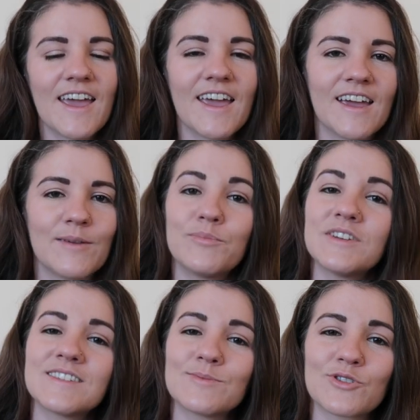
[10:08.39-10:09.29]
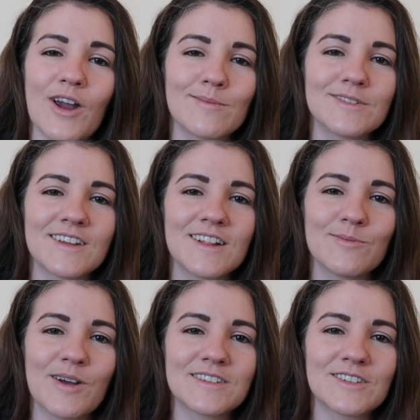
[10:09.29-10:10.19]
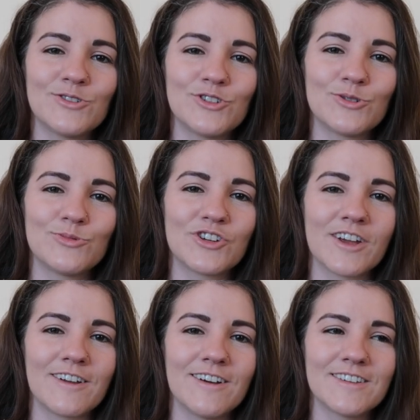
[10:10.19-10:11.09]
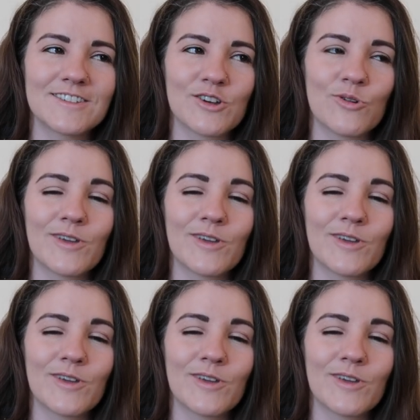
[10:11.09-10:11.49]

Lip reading: And please subscribe to the Hello Basque YouTube channel so